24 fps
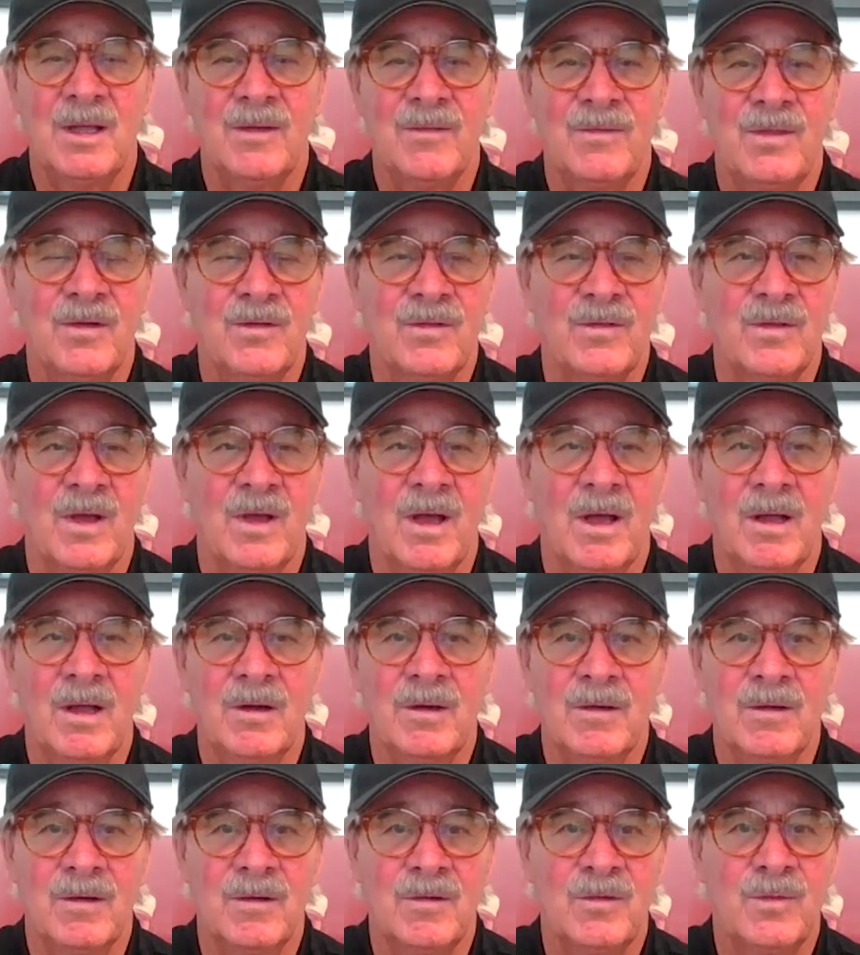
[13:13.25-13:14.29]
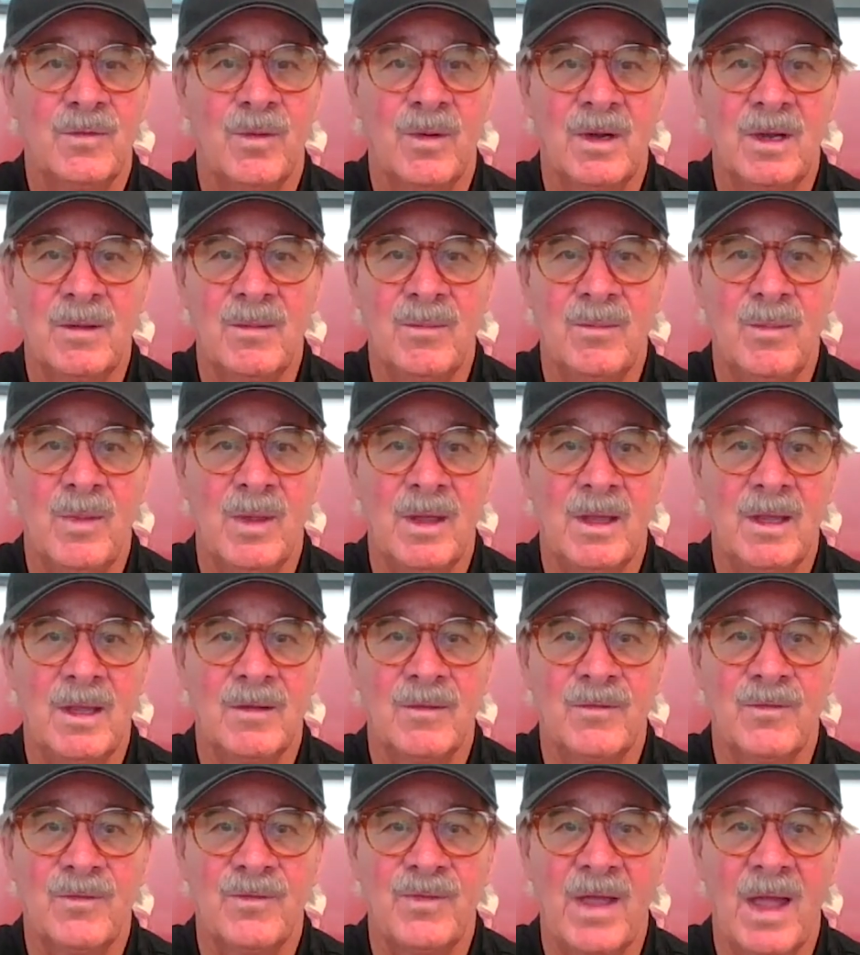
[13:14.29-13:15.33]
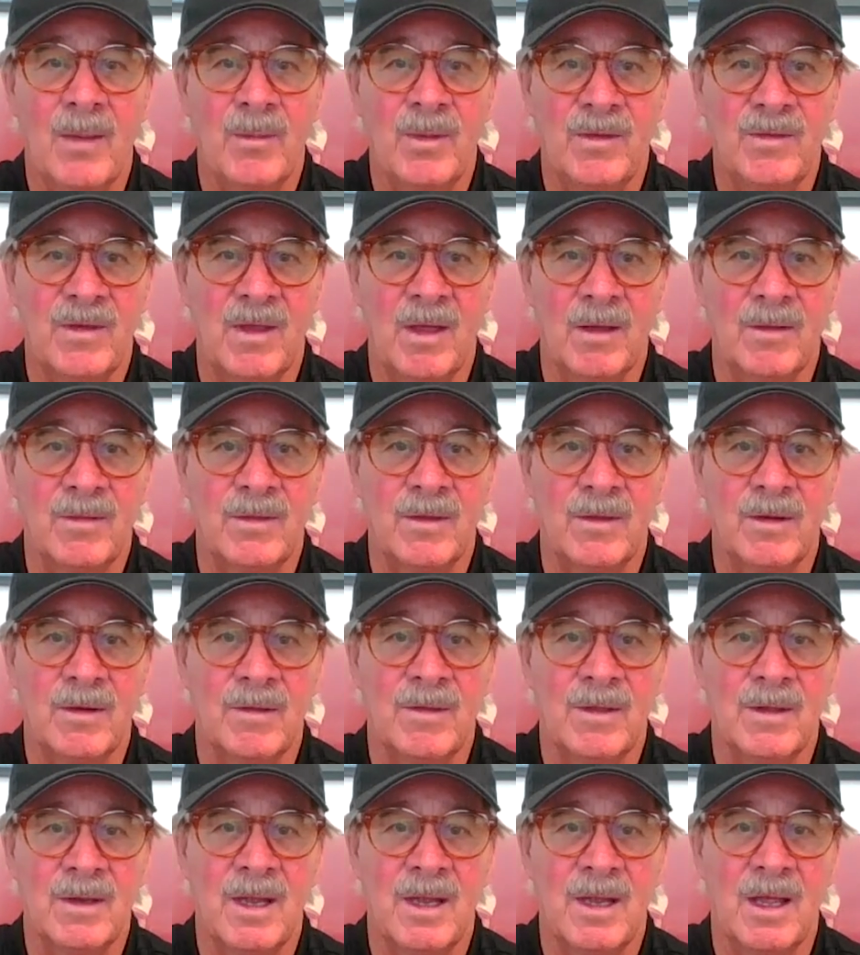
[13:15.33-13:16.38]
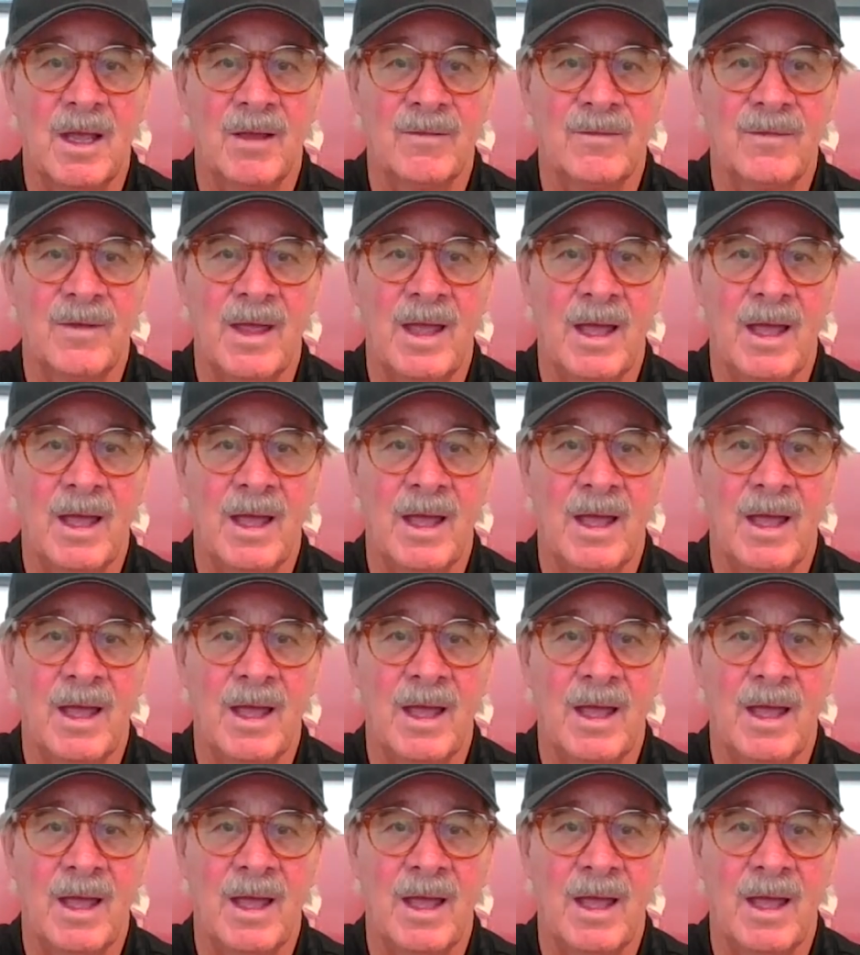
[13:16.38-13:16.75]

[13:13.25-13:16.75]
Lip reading: If there's 120 million families out there that have